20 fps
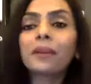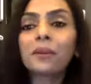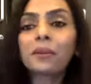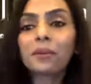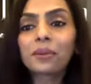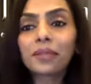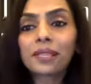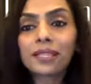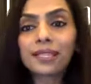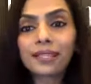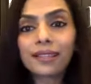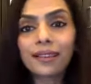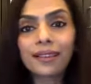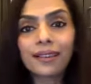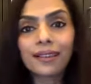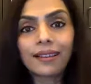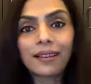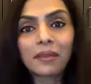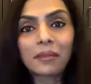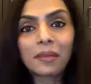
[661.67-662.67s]
do this,
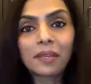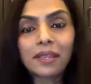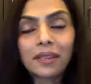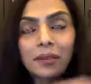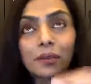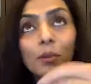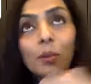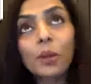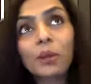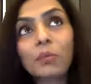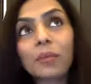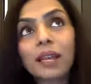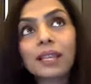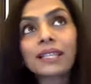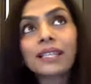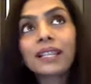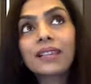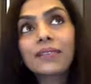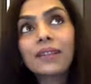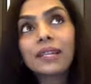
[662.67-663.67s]
let me tell you about
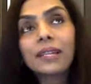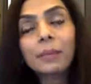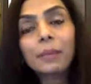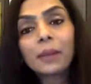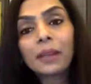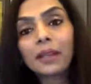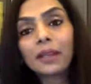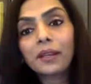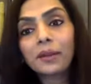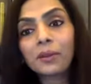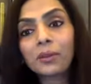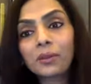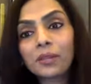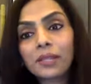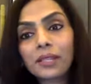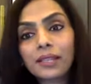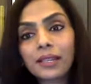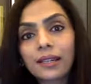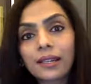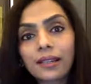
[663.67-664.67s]
myself, I typically do
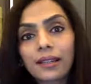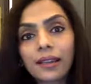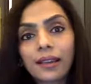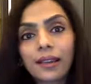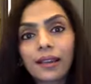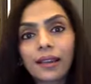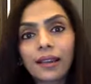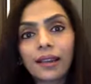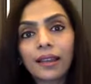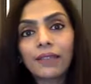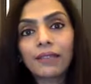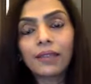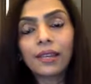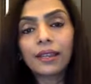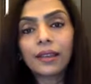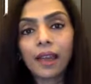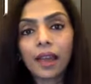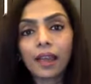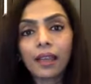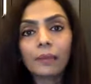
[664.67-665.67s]
this, that every
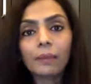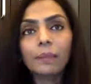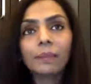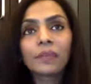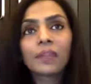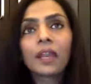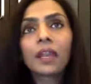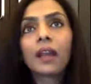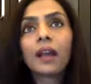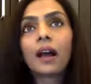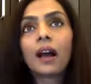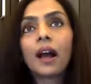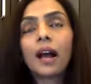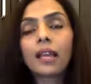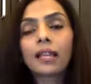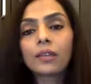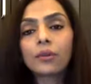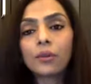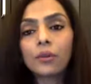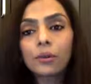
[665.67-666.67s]
time
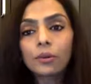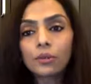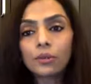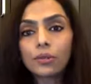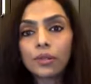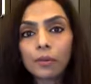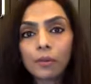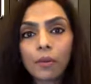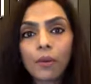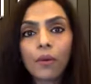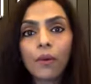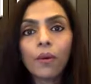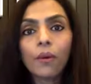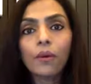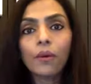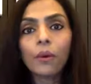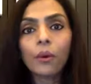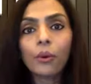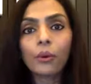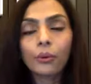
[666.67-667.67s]
I go to the
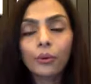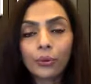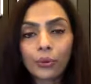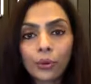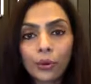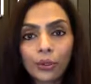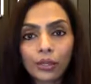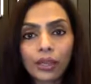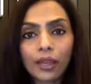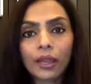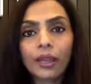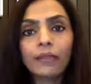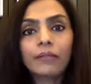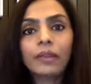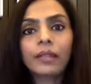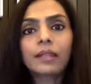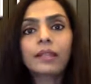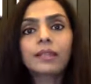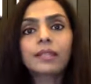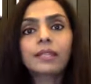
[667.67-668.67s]
mall or to a hotel
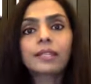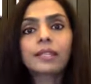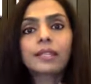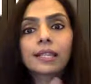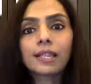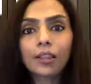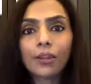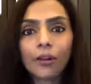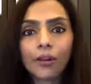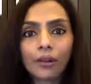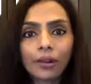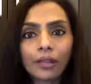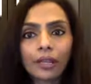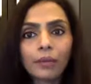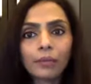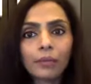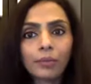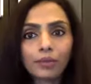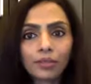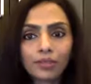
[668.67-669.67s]
where there's a
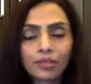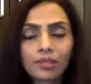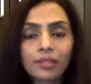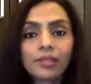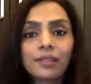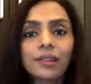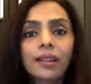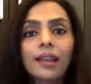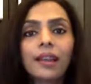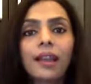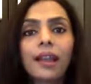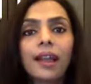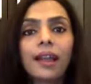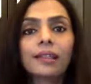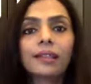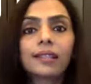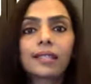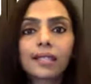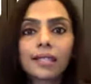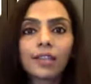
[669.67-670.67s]
security person,
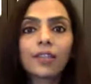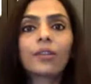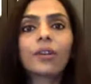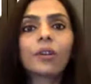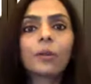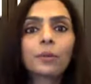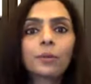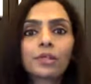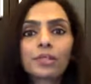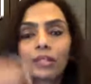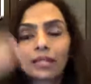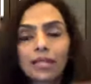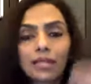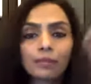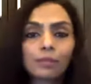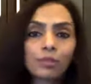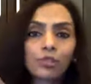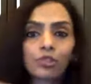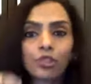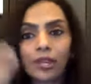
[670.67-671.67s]
and the security person
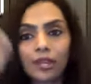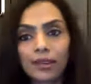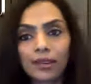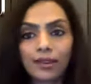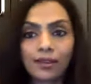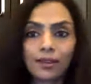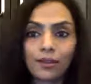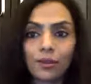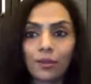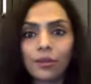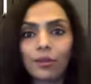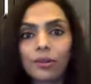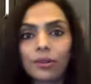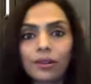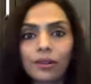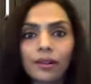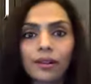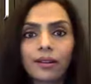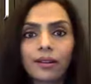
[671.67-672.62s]
keeps checking, you know,